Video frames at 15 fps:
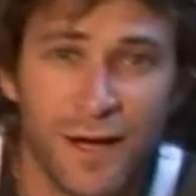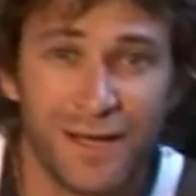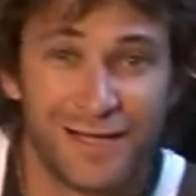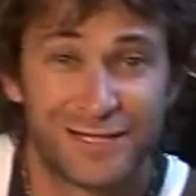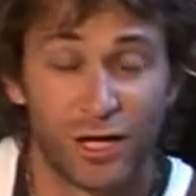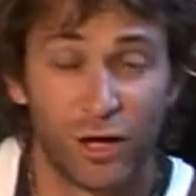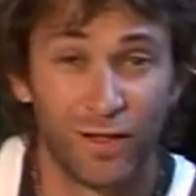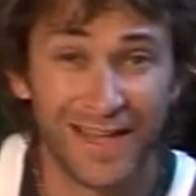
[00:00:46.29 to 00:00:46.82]

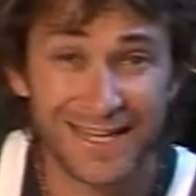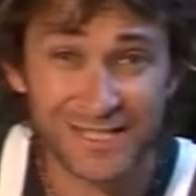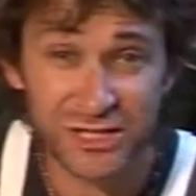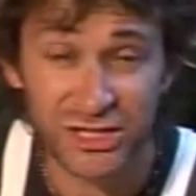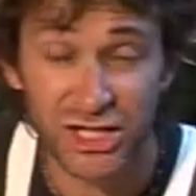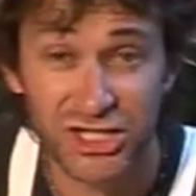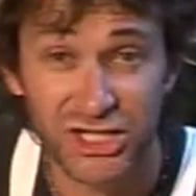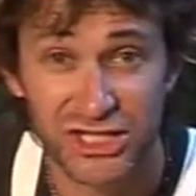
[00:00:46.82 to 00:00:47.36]
So
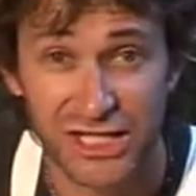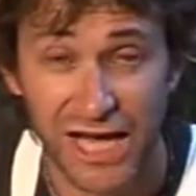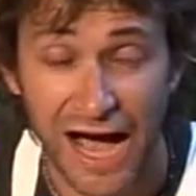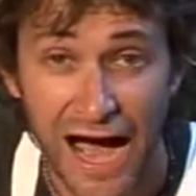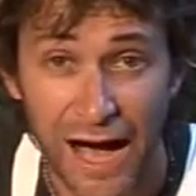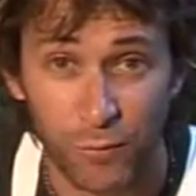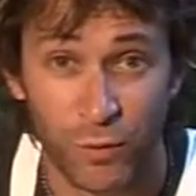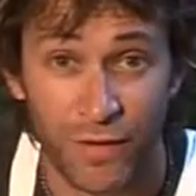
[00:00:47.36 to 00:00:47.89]
let's just
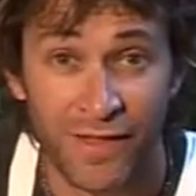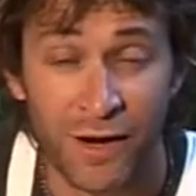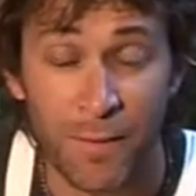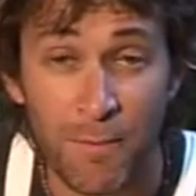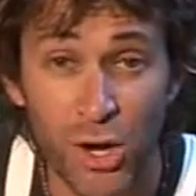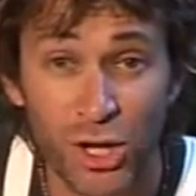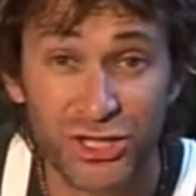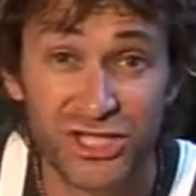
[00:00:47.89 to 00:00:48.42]
start with an
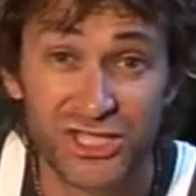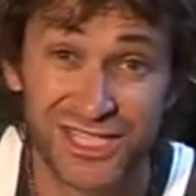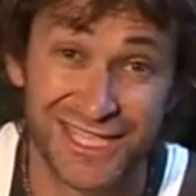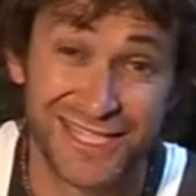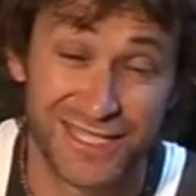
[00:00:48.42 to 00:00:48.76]
emergency